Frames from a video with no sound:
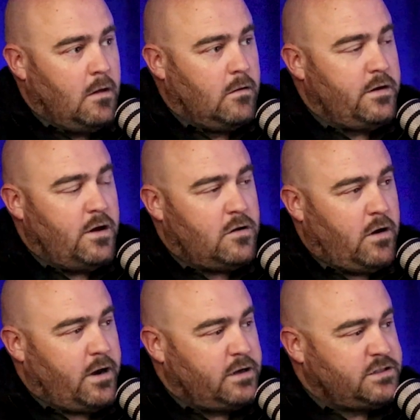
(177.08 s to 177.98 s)
Well,
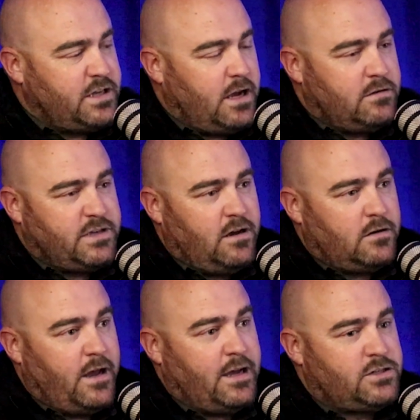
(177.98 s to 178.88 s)
quite honestly, I was out
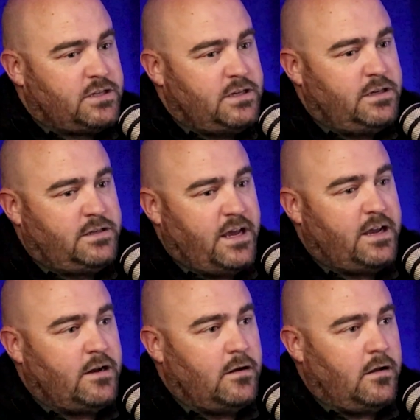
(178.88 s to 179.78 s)
actually
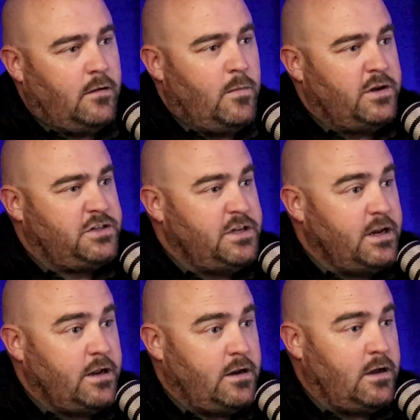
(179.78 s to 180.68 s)
taking a
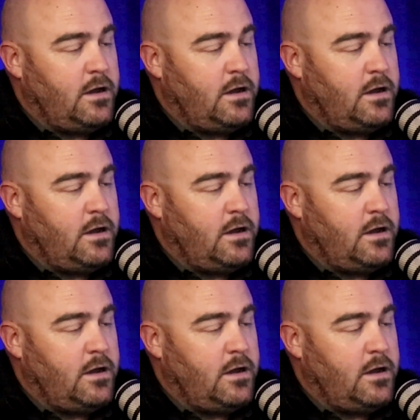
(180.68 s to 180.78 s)
much-needed